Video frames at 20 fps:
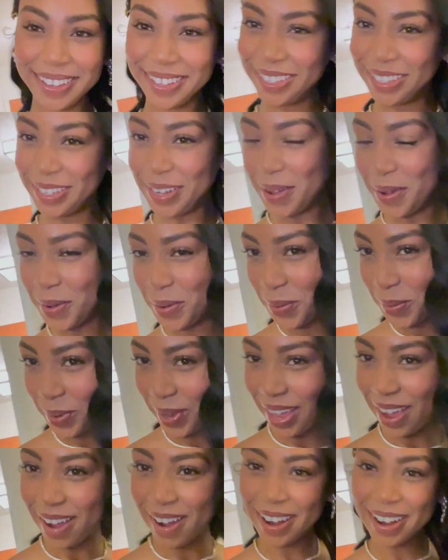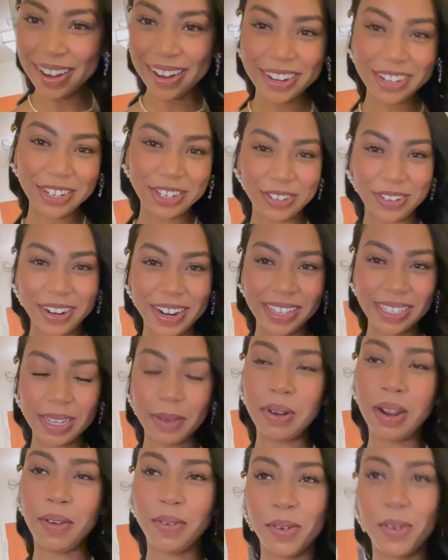So we are dressed.
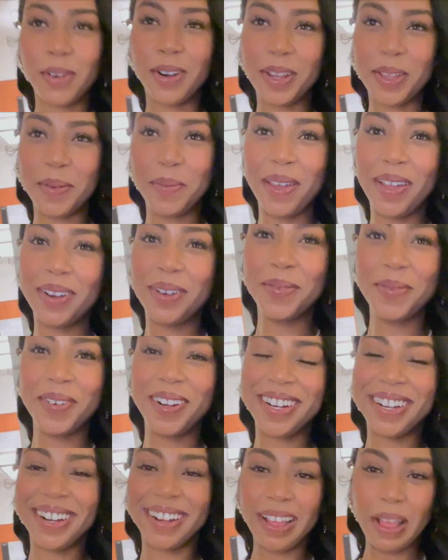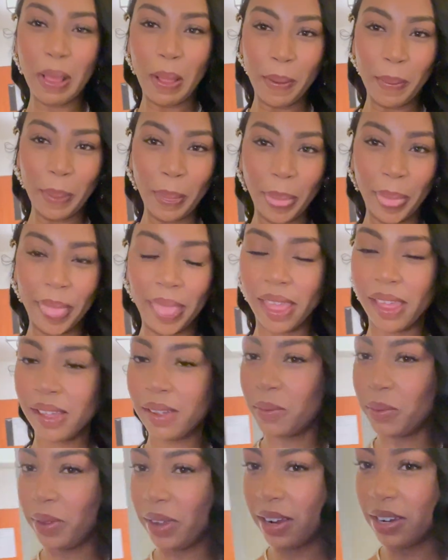I'm not recording you, Mal, don't worry.
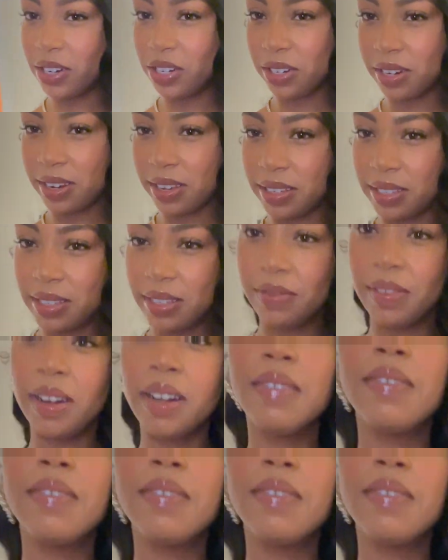We are dressed, ready